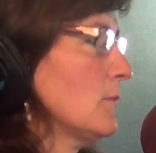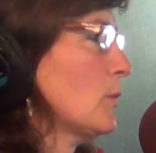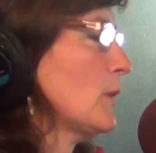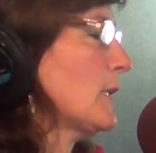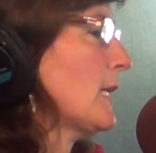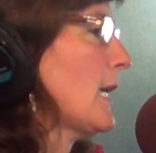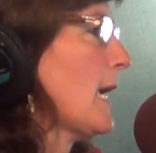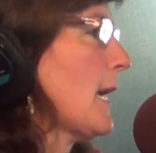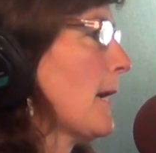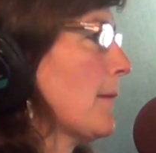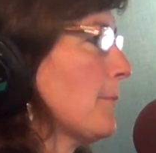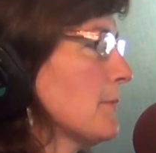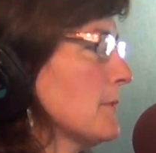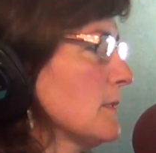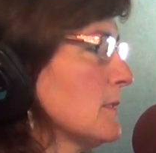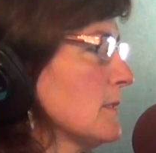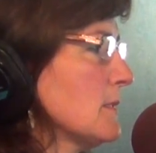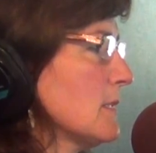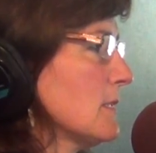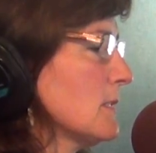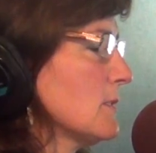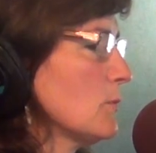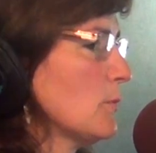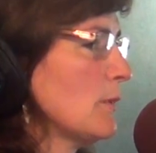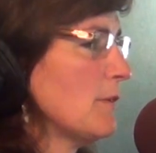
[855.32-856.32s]

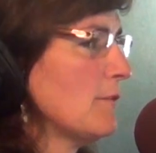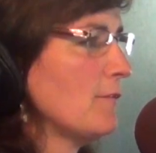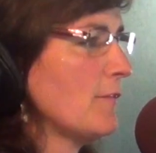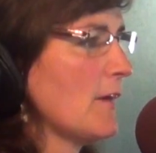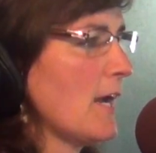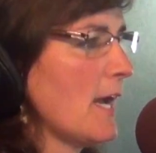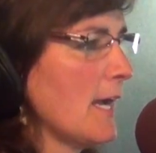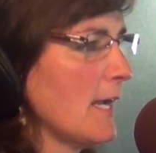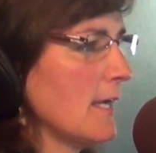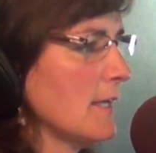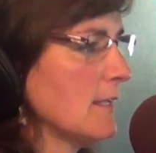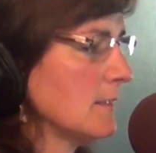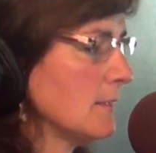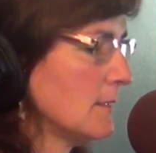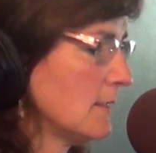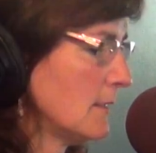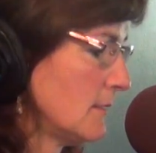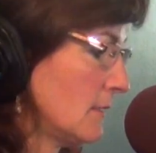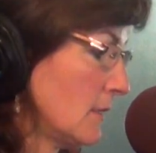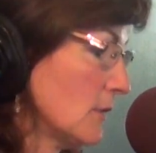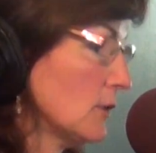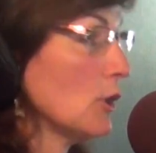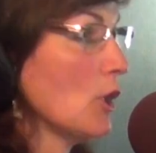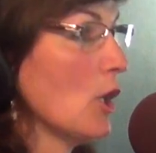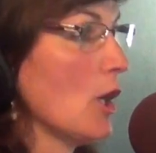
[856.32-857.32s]
happens is we file
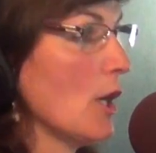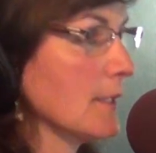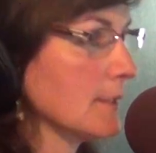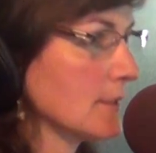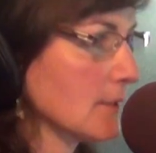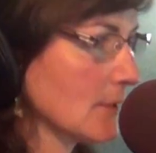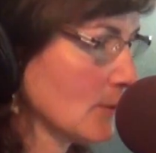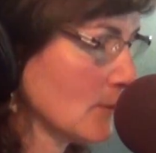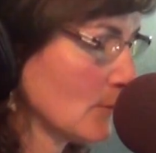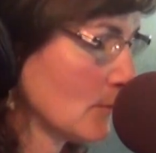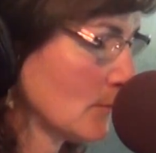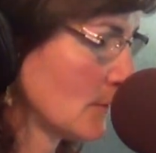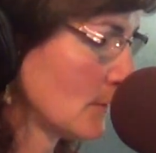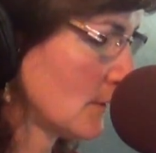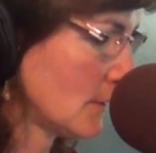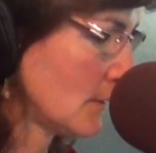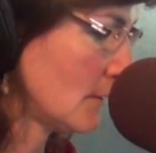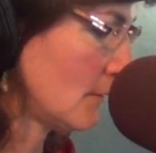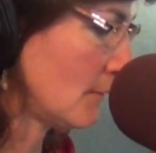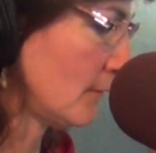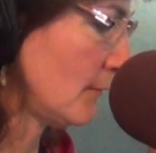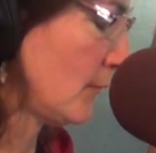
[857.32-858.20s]
the lawsuits